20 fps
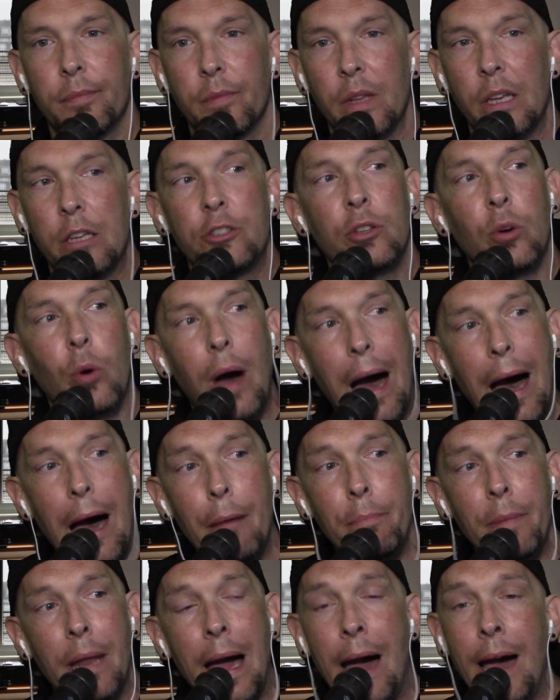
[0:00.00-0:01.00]
So
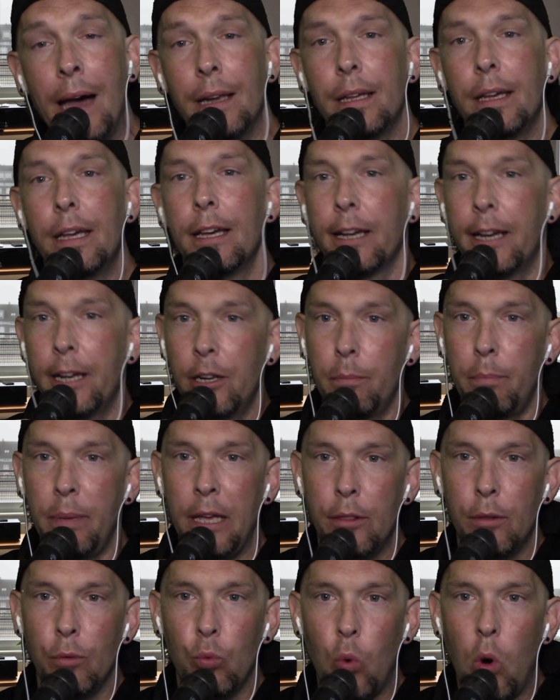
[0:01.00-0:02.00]
I'm not going to
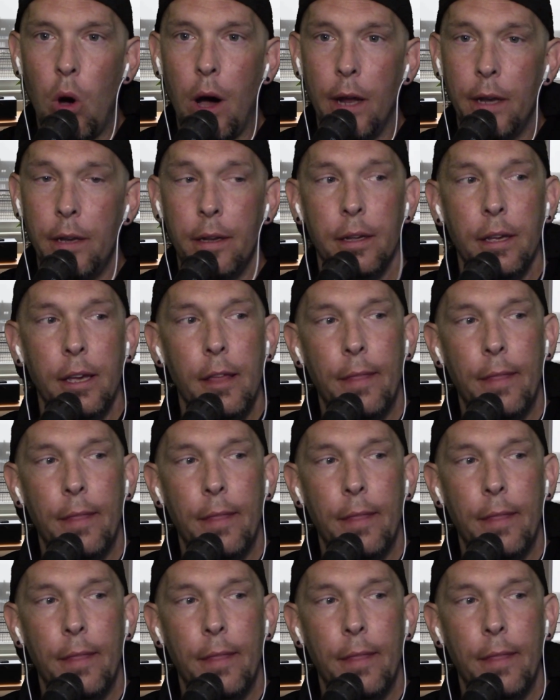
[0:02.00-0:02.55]
be the one